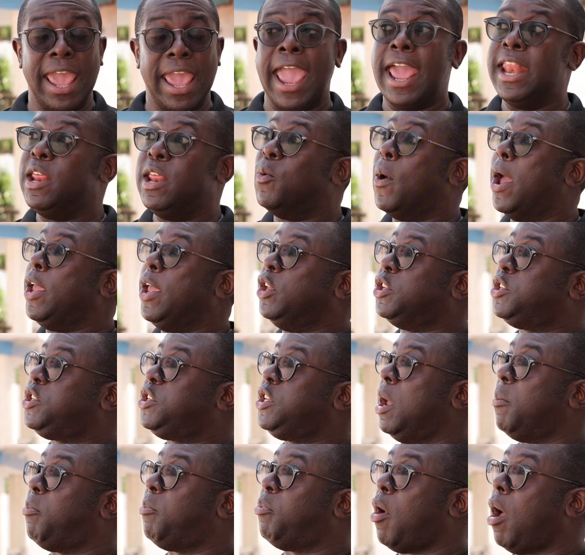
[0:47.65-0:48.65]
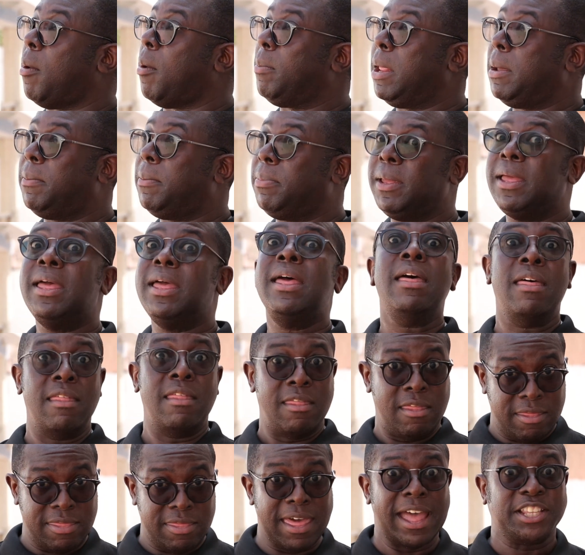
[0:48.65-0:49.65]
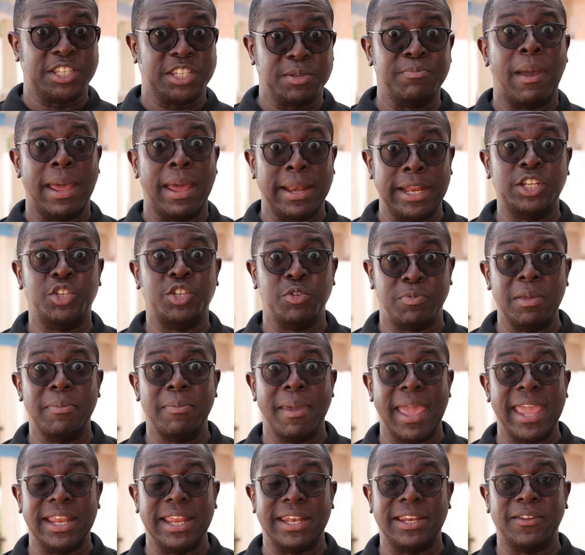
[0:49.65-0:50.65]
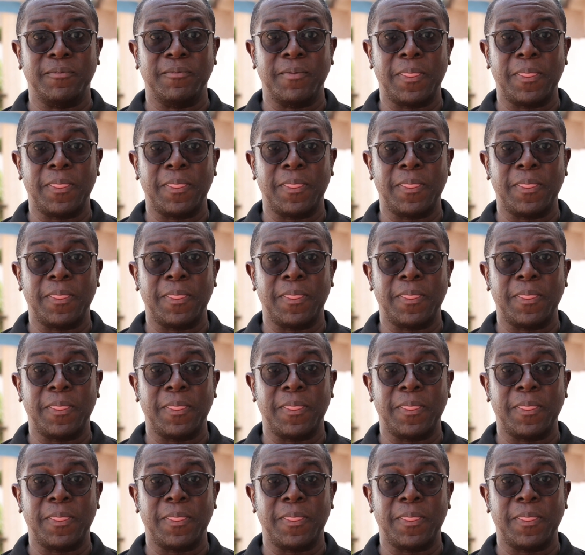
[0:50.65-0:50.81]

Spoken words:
Anywhere you see a problem, that's money to be made.